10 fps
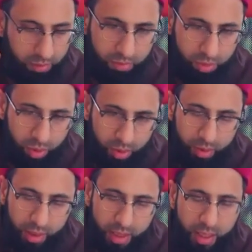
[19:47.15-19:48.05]
so
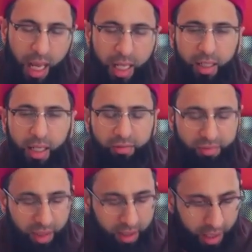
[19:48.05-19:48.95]
this had a
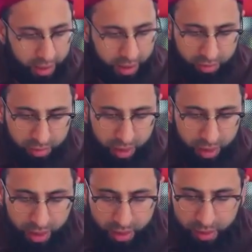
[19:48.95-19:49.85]
variety of
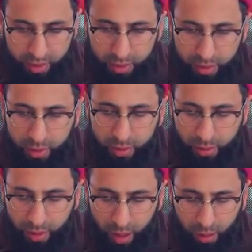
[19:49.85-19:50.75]
meanings.
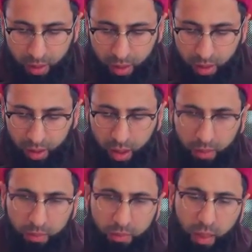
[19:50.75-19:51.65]
Now,
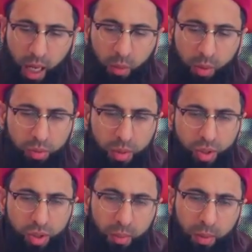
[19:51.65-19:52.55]
I want to
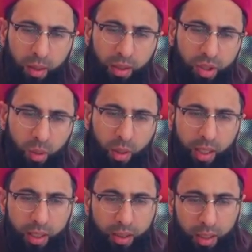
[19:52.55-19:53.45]
mention about the
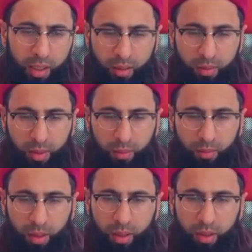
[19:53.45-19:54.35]
Jawahir a little bit
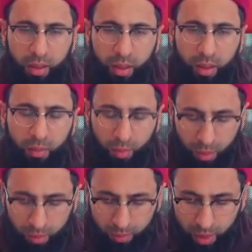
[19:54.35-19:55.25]

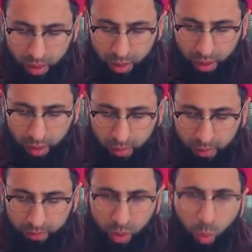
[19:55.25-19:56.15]
more.
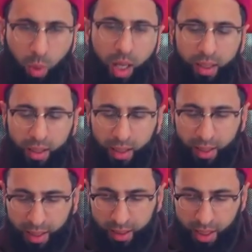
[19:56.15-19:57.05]
Where did he
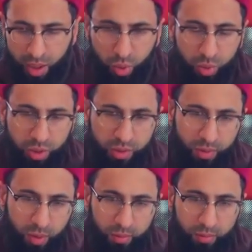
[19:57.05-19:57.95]
get his sources
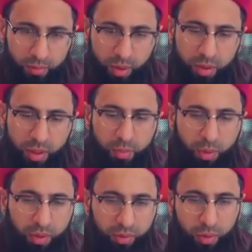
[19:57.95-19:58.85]
from? Because this
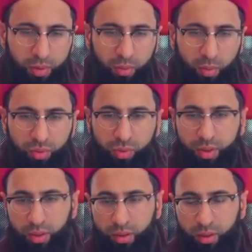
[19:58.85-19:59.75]
book, of course, was
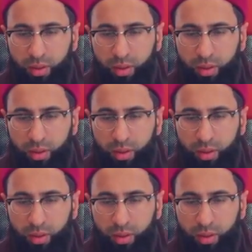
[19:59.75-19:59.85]
written,